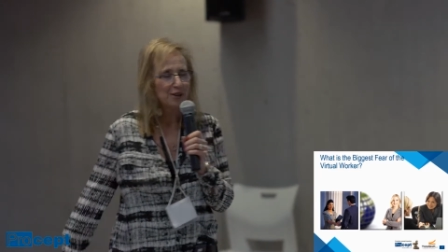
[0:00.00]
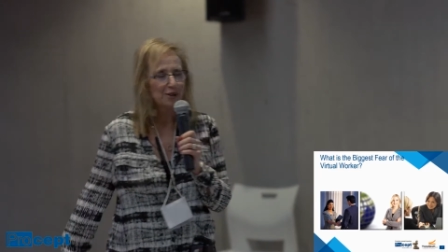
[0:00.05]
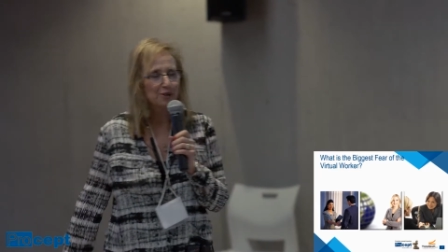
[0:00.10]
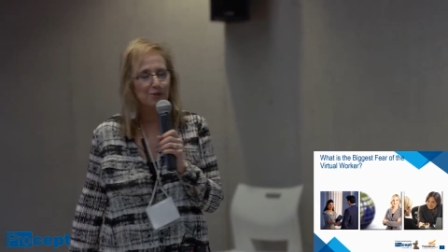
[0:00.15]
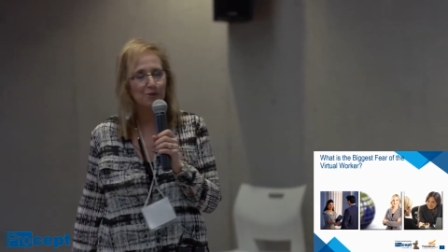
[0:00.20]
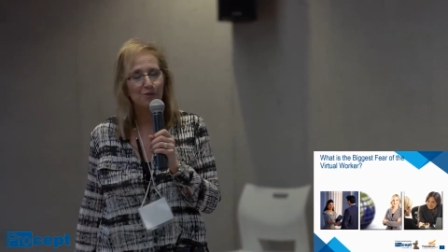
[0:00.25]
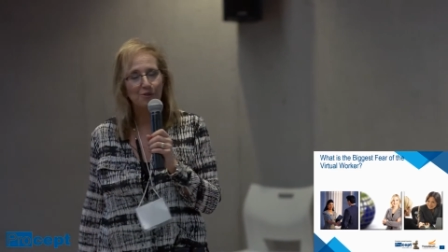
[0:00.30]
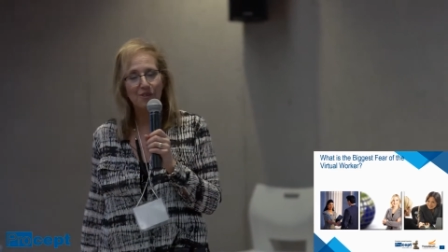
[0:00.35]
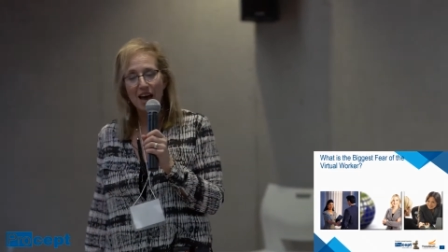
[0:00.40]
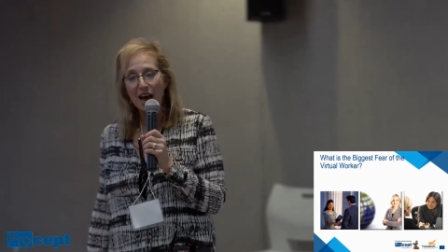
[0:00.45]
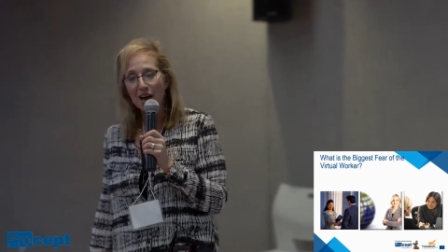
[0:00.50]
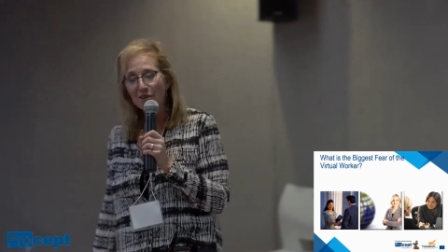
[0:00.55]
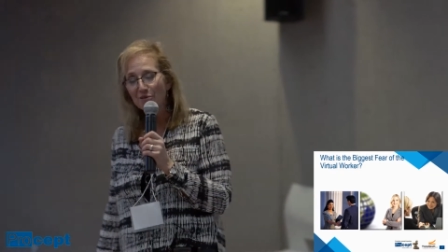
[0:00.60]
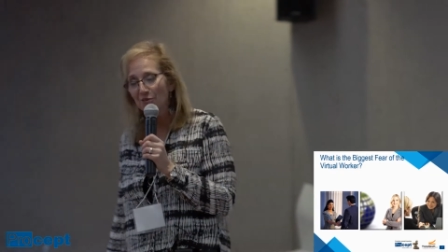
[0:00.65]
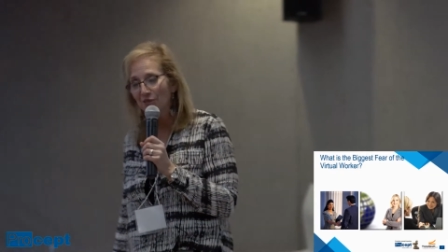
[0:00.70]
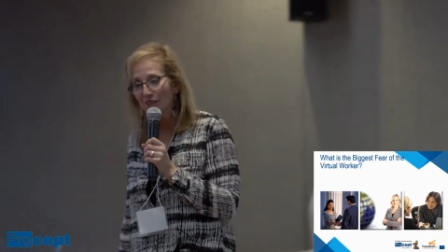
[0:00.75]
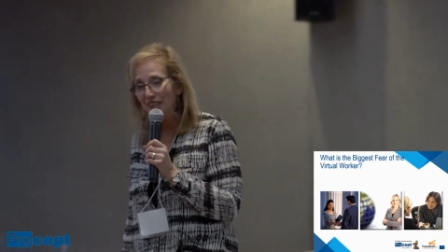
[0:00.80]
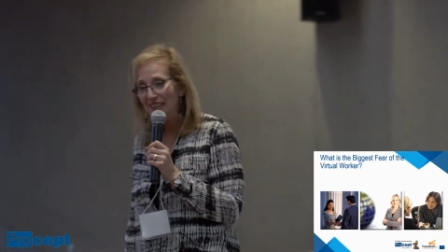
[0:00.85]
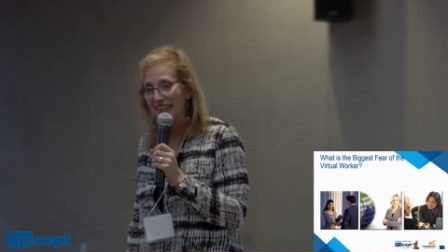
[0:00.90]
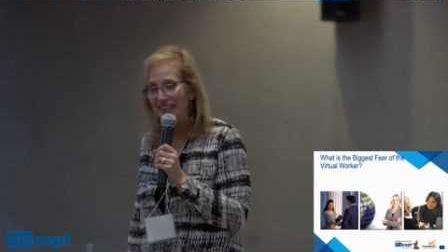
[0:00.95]
So that
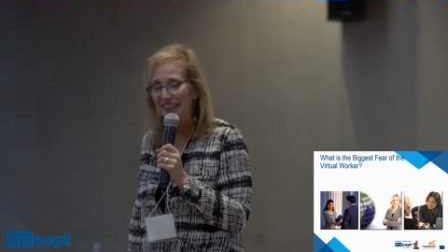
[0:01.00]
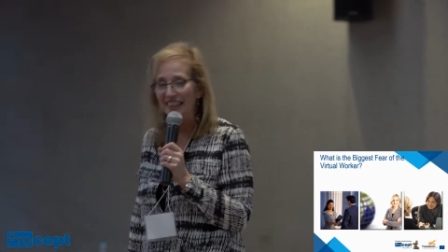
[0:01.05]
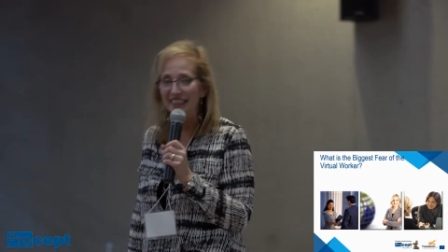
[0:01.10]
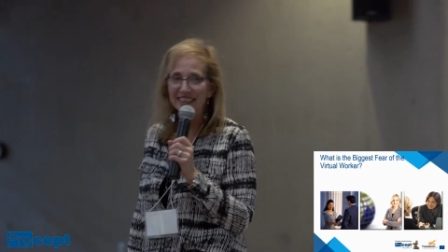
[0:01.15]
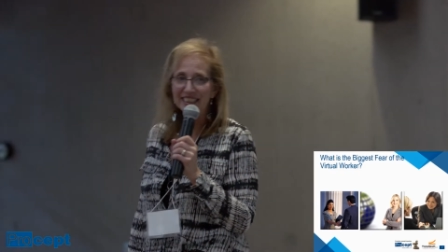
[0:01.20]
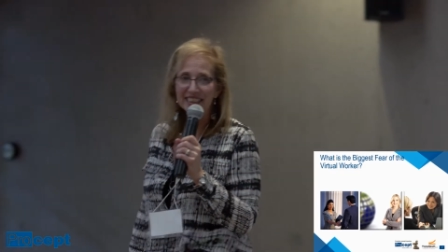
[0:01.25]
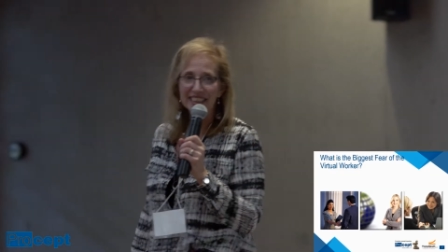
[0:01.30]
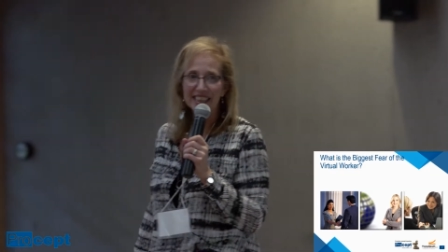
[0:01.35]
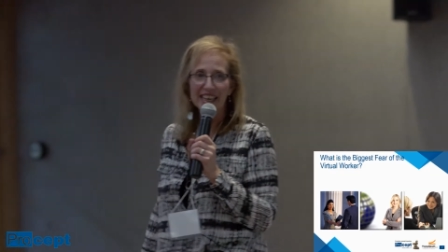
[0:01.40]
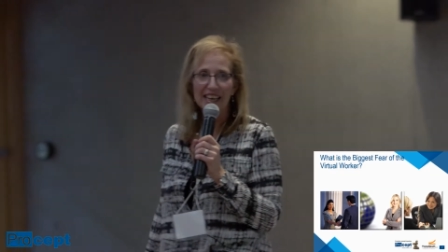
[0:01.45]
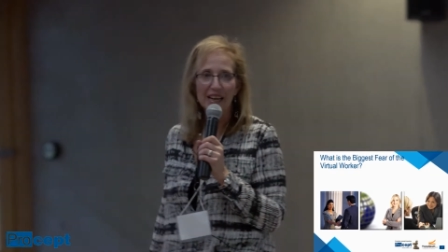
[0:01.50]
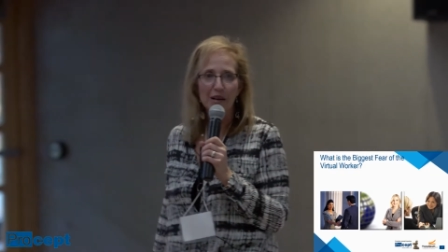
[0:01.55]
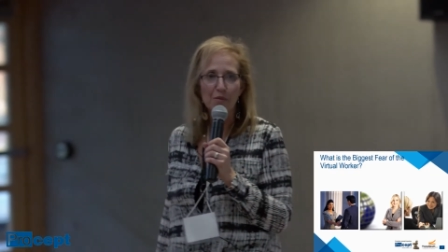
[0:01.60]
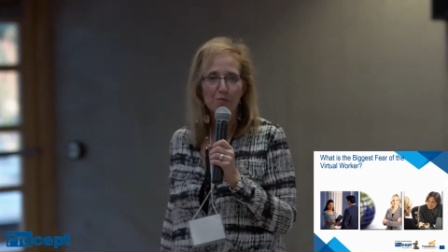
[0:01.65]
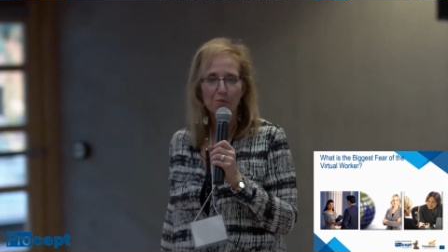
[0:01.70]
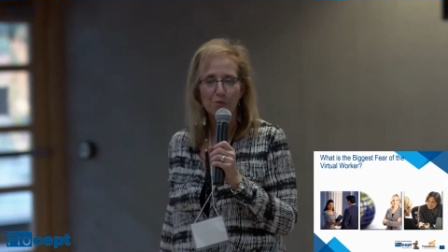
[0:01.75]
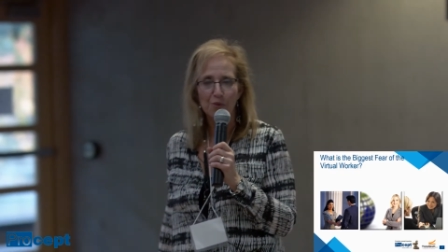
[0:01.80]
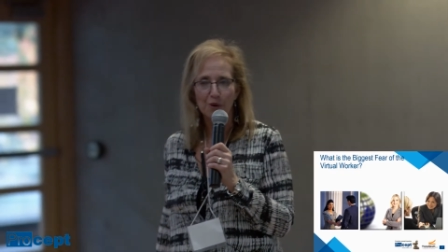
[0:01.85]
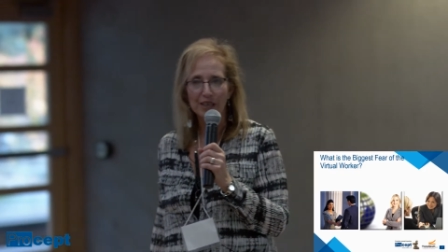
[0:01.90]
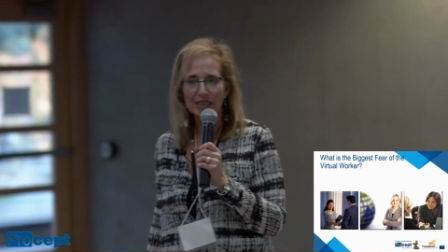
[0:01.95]
really
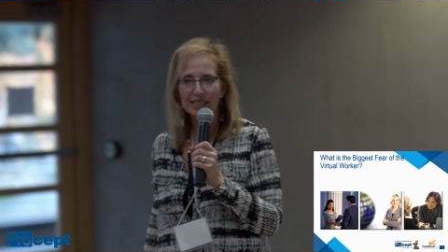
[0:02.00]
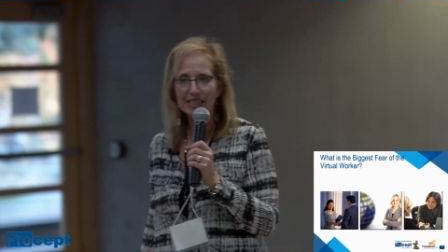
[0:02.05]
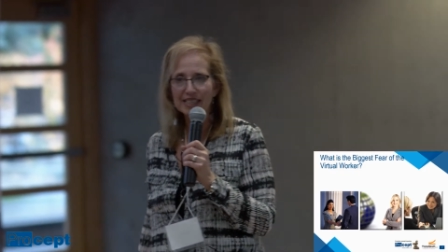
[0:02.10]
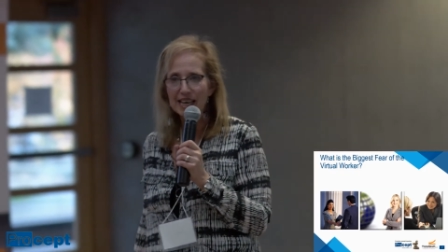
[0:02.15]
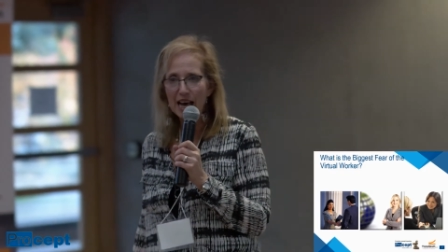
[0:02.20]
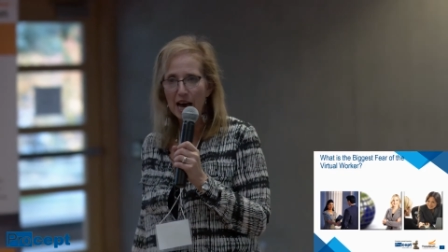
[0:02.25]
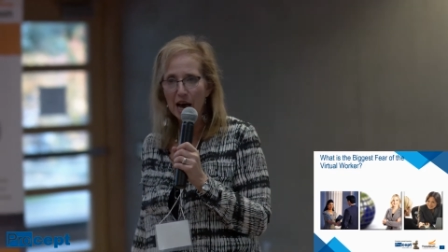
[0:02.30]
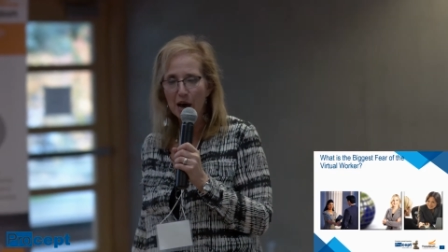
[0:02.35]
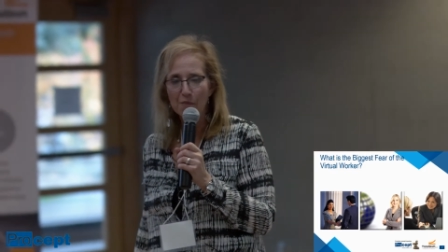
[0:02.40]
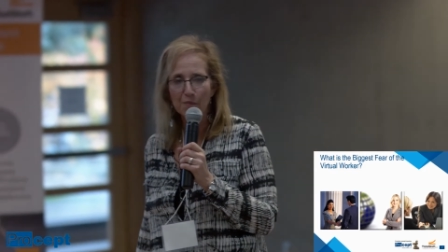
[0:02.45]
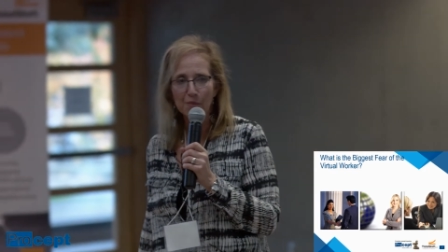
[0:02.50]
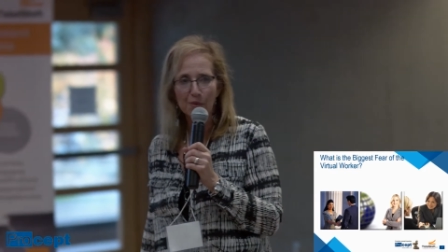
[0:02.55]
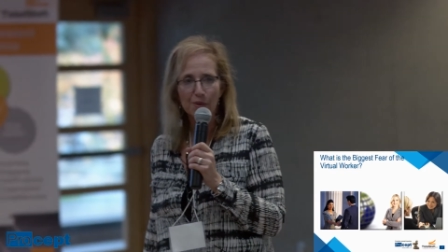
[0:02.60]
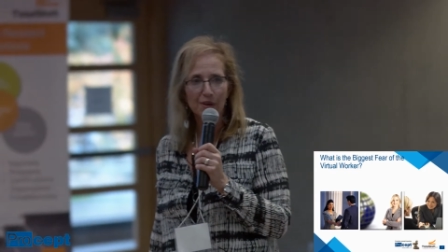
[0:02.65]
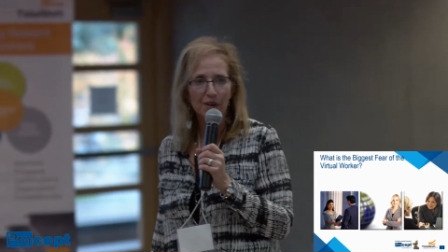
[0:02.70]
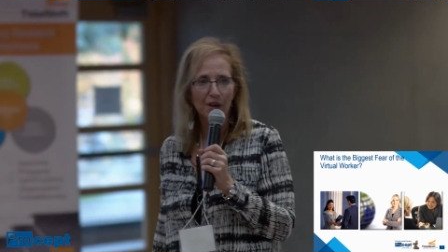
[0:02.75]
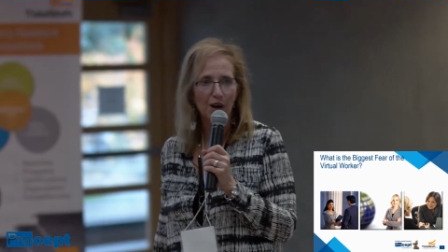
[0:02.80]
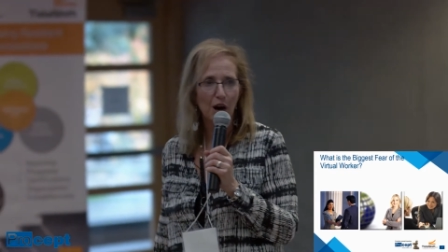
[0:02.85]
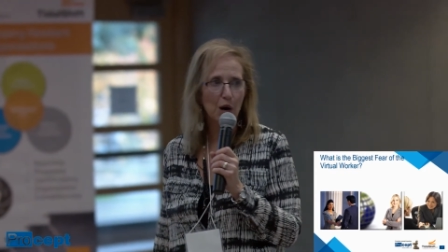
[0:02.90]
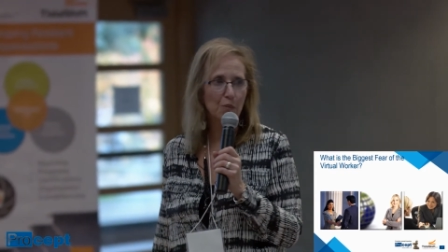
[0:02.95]
brings up
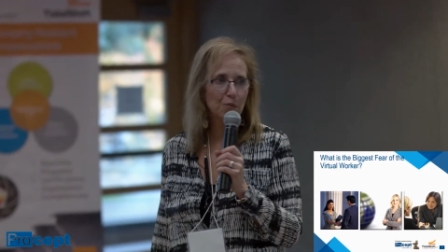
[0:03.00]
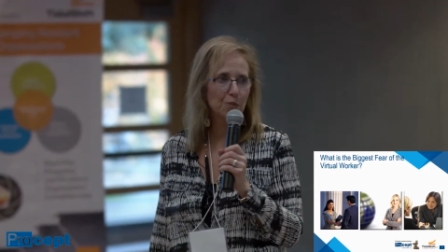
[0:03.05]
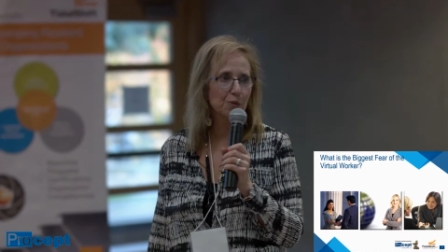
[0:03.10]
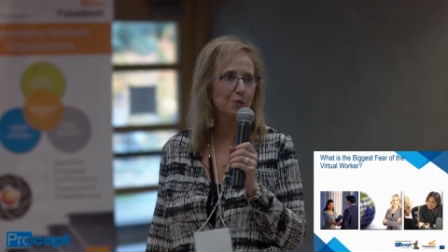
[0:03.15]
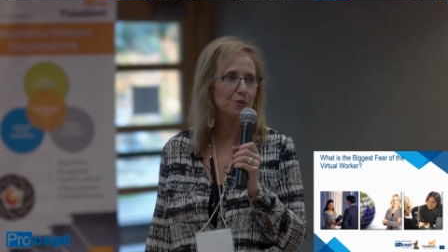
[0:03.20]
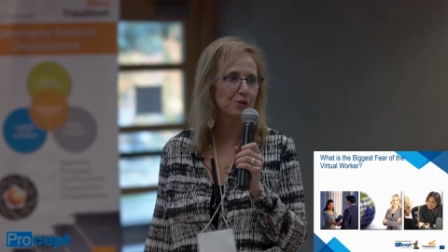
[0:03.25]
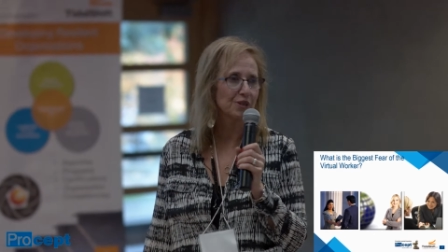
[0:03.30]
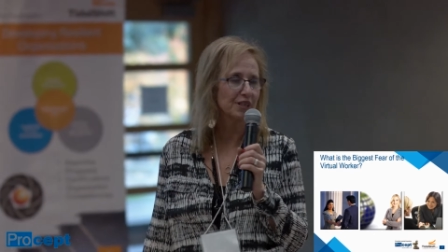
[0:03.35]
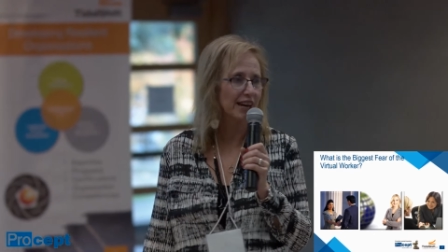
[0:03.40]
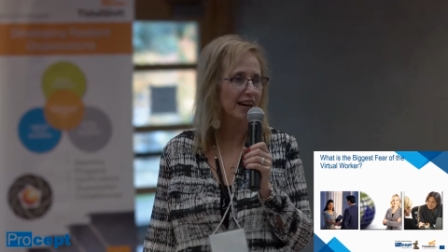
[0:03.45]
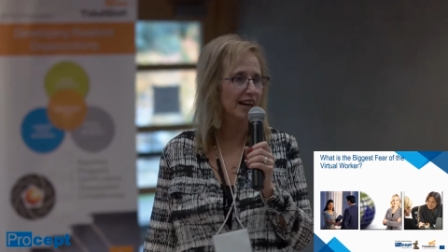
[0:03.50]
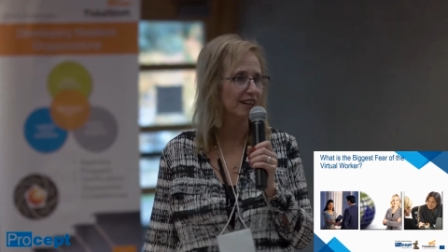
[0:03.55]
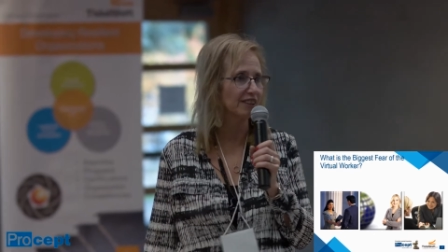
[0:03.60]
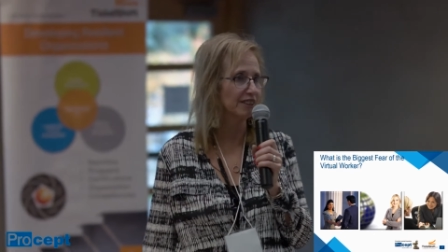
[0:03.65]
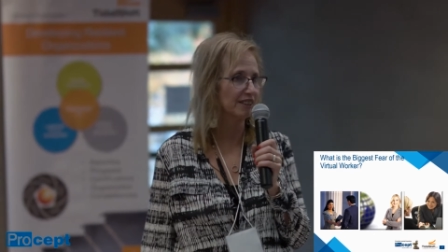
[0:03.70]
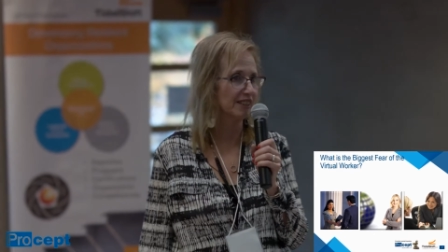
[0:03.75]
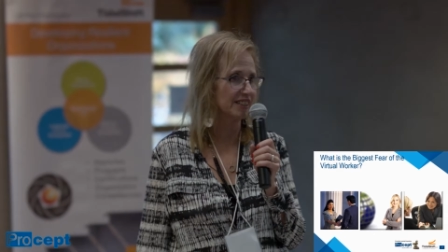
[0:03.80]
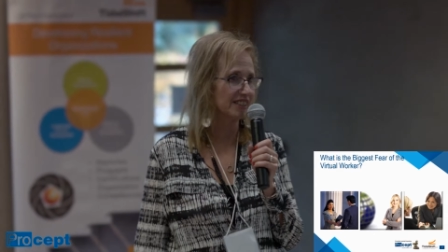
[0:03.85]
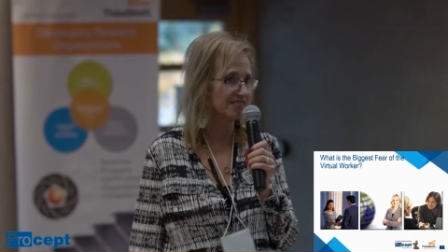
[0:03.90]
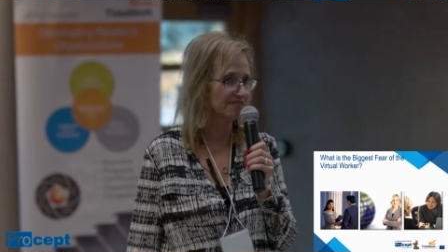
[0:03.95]
our
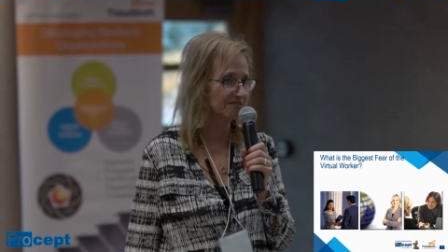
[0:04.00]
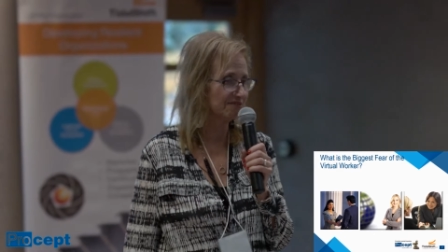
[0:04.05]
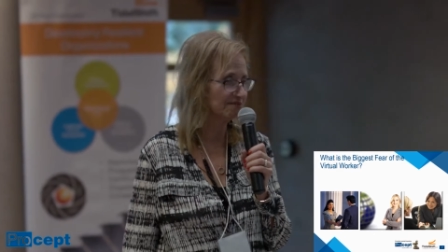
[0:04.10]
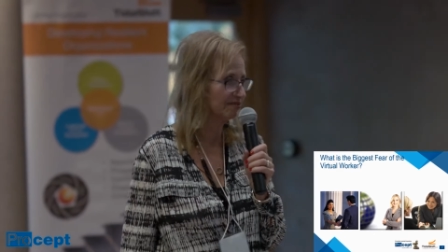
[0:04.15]
personality.